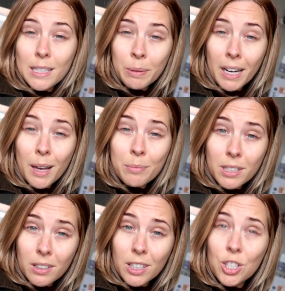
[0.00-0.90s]
It's been
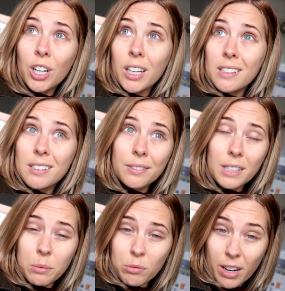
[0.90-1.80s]
absolutely chucking itself
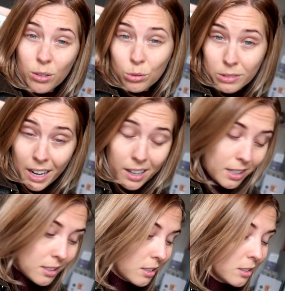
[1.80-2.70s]
down with rain all day
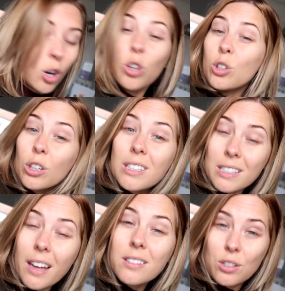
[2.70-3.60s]
and it does not look
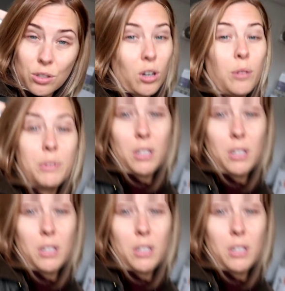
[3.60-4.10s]
set to stop.